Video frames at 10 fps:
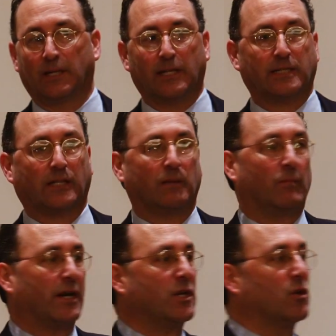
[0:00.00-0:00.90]
It's not the
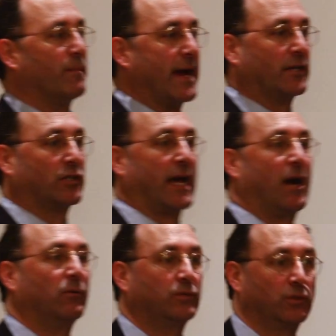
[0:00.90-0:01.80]
money you amass, or the
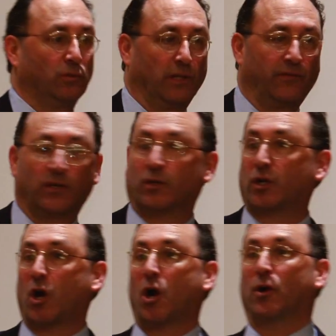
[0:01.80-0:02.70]
house you live in, or the
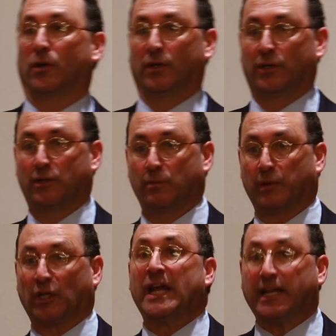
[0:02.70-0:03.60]
car you build.